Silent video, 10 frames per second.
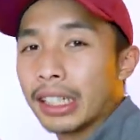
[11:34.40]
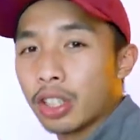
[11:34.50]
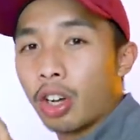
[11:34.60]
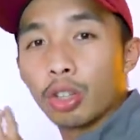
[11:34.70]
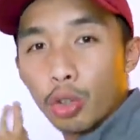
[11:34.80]
is
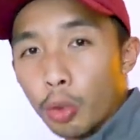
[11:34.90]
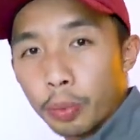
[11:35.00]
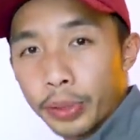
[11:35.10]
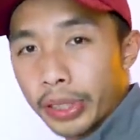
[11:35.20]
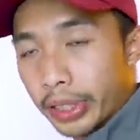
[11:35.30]
called
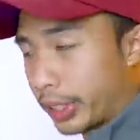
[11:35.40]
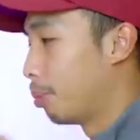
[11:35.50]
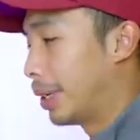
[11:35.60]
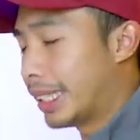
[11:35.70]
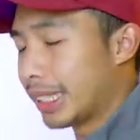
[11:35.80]
oops.
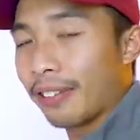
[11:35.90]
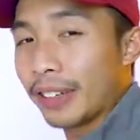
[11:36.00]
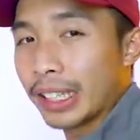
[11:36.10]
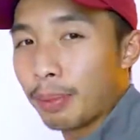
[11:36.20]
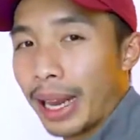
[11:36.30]
Pretty
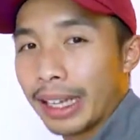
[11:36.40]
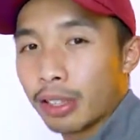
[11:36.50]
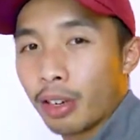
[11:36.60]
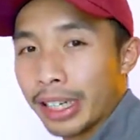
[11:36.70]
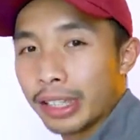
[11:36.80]

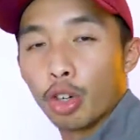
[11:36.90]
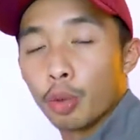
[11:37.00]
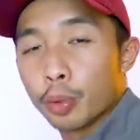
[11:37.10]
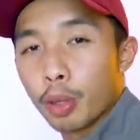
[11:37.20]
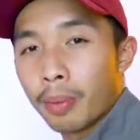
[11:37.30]
self-explanatory. The
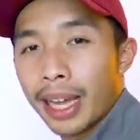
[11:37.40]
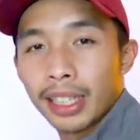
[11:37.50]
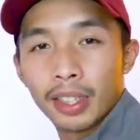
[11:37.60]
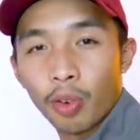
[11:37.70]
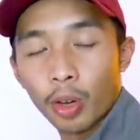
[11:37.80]
oops
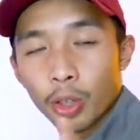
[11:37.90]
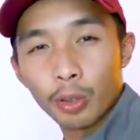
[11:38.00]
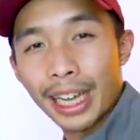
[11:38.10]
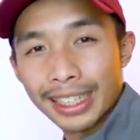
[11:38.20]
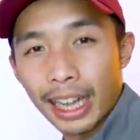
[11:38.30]
command is for
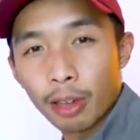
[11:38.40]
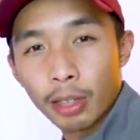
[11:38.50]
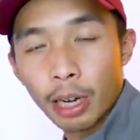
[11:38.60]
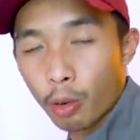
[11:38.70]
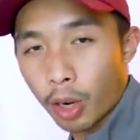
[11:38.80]
you guys
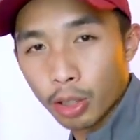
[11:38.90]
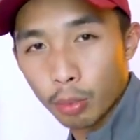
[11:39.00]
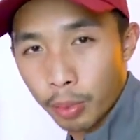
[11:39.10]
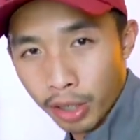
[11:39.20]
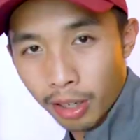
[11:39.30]
out there who are
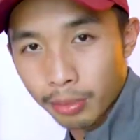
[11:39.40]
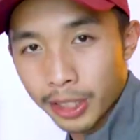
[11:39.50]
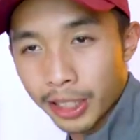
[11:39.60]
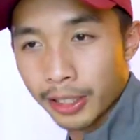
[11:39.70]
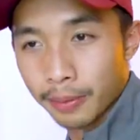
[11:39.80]
super
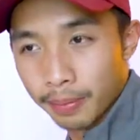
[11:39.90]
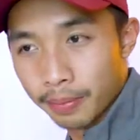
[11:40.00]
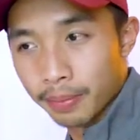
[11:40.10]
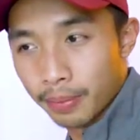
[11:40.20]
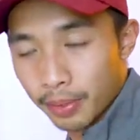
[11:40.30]
clumsy,
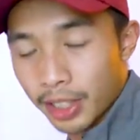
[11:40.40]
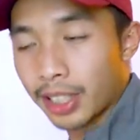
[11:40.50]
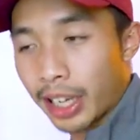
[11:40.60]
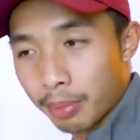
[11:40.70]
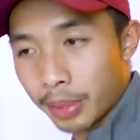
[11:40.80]

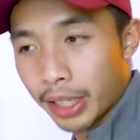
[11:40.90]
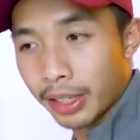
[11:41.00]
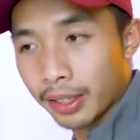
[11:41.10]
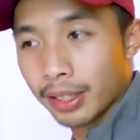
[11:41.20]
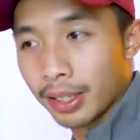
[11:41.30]
just like me,
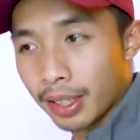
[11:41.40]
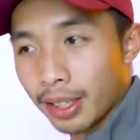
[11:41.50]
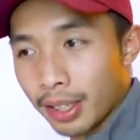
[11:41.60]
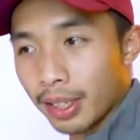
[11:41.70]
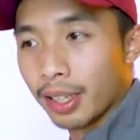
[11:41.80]

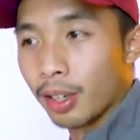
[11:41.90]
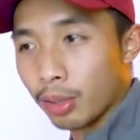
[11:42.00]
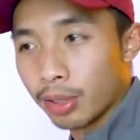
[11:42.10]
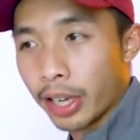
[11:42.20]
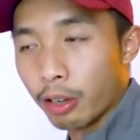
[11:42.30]

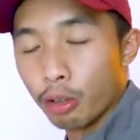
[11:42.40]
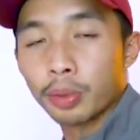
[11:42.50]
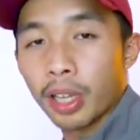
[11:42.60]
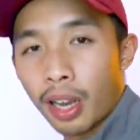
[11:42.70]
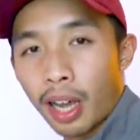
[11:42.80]
who say
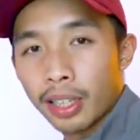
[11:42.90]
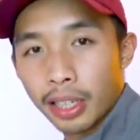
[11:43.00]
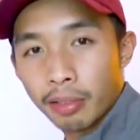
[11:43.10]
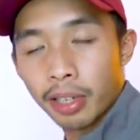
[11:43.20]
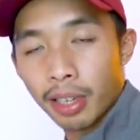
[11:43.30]
oops a
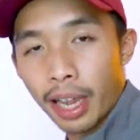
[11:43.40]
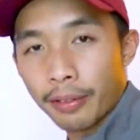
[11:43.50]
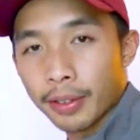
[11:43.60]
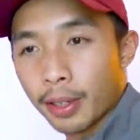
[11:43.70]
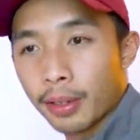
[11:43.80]
lot in real
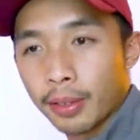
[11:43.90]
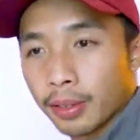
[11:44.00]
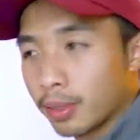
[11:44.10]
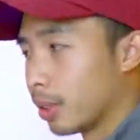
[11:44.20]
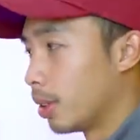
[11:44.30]
life. So
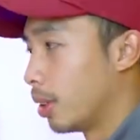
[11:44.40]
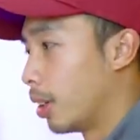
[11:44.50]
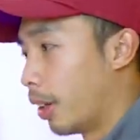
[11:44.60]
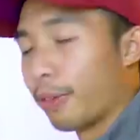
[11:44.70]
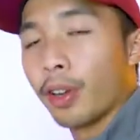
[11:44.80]

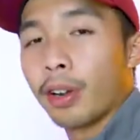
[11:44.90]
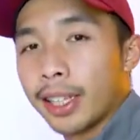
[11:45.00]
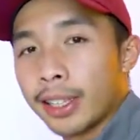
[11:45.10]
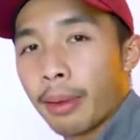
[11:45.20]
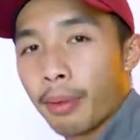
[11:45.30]
if you're
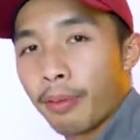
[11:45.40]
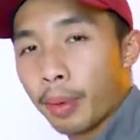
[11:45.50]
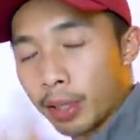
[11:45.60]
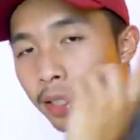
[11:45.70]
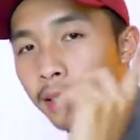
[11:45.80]
that type of
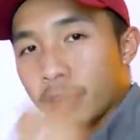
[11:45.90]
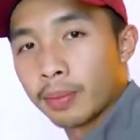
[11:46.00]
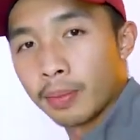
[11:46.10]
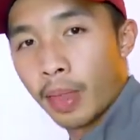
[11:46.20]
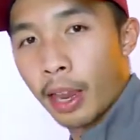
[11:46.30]
person,
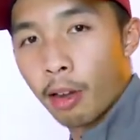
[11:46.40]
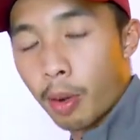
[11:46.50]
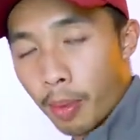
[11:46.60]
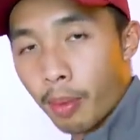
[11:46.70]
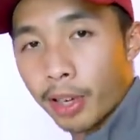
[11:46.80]

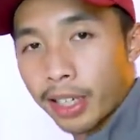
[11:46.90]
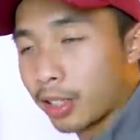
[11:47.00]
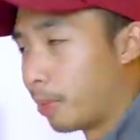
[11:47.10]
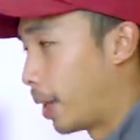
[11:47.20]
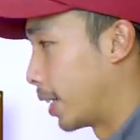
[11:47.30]
remember
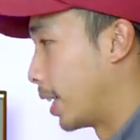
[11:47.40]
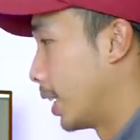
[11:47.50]
this command,